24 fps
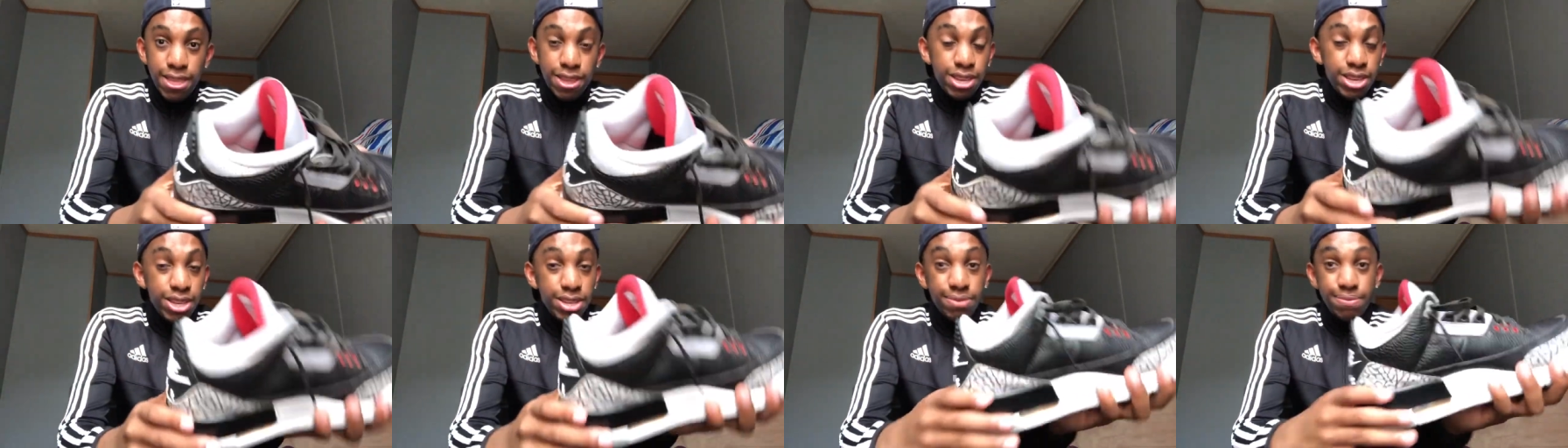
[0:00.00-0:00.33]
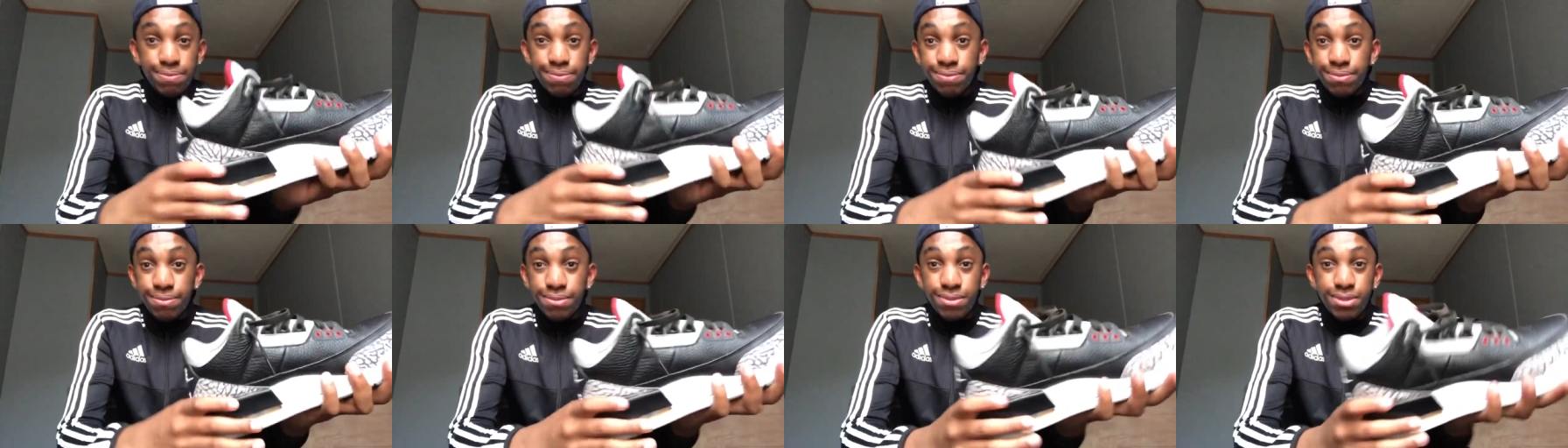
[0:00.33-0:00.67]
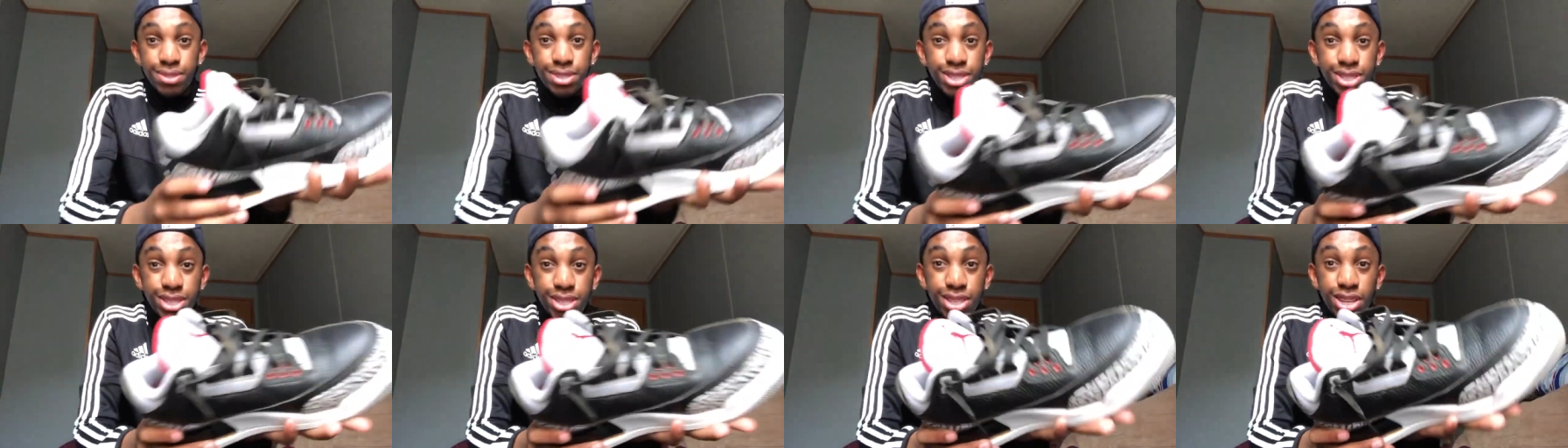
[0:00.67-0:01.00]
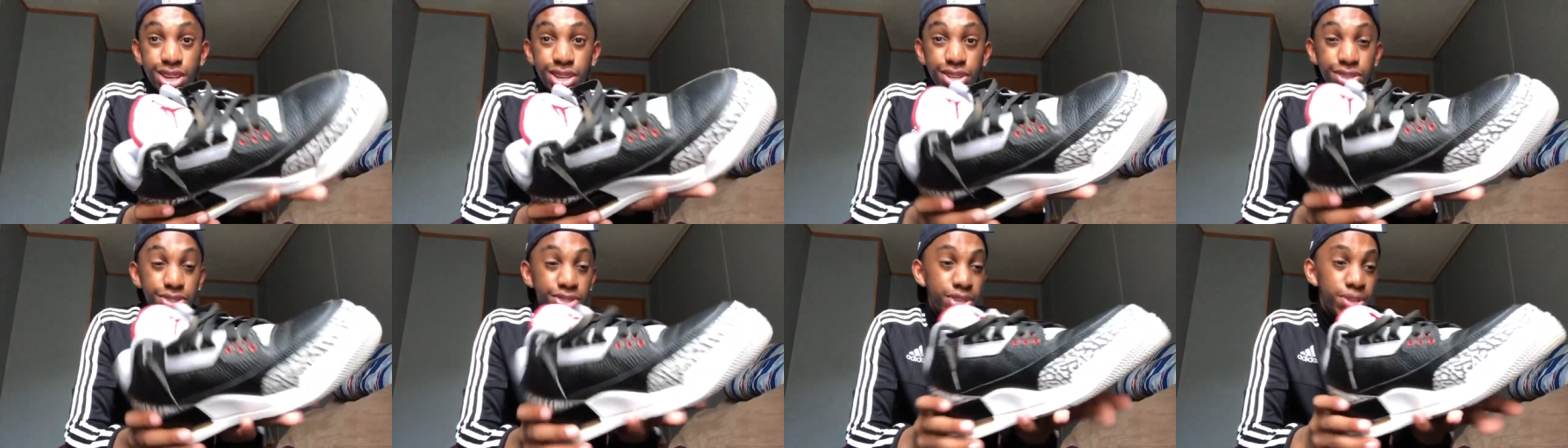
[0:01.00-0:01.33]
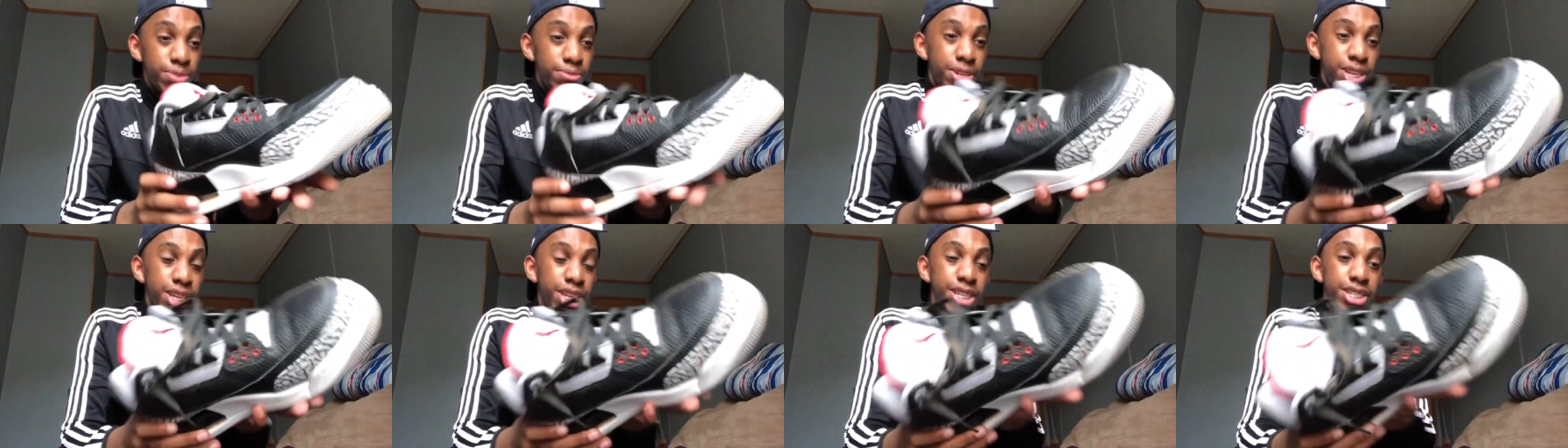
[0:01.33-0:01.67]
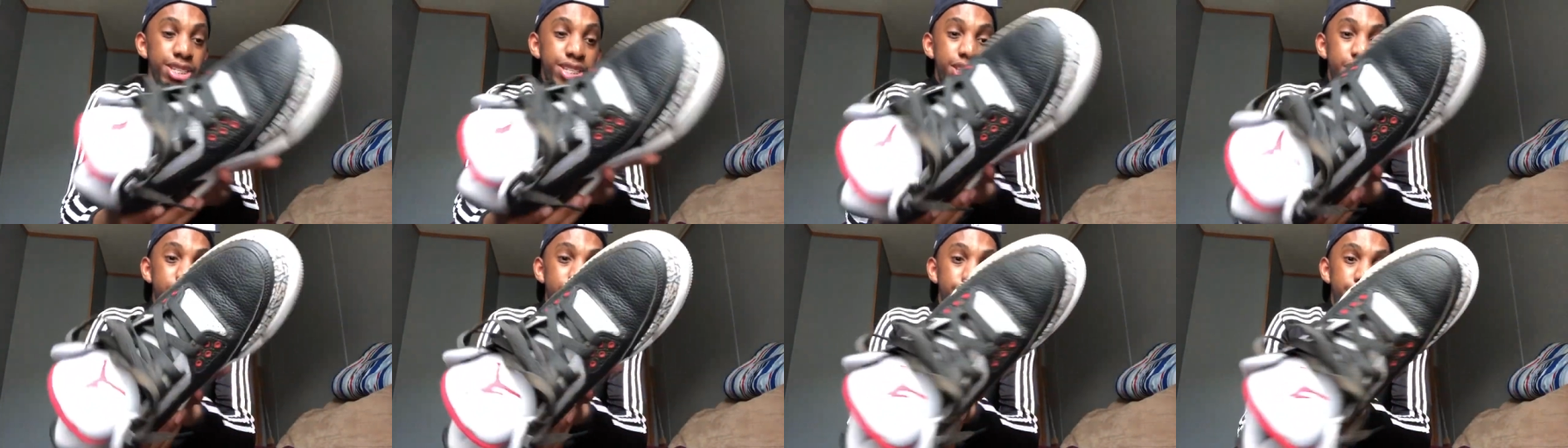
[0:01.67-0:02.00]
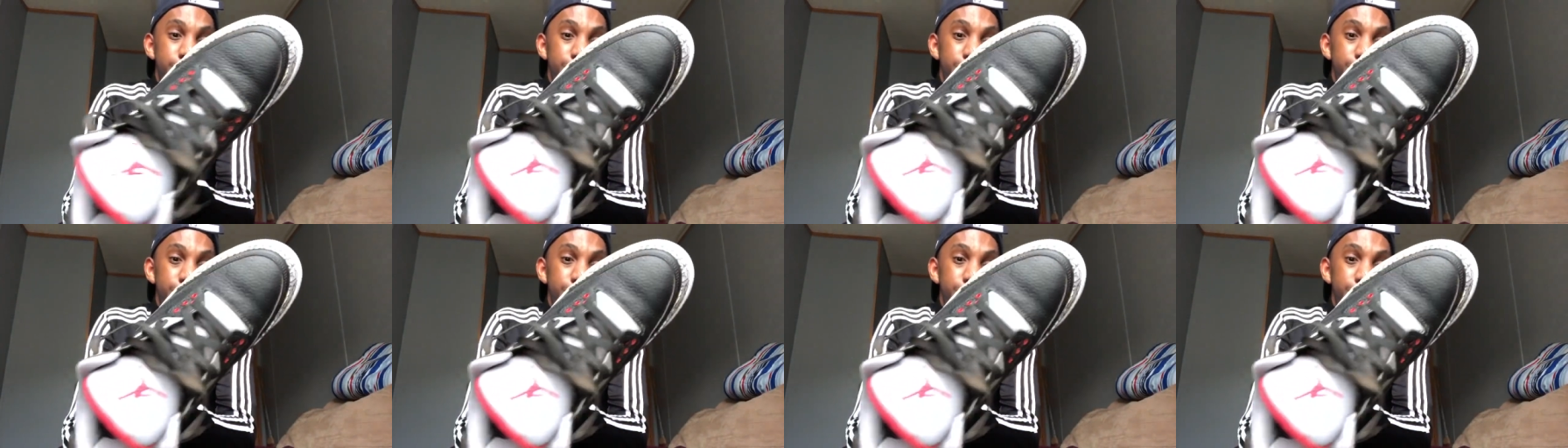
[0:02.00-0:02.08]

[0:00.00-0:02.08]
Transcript: yeah, thought it was gonna be an inside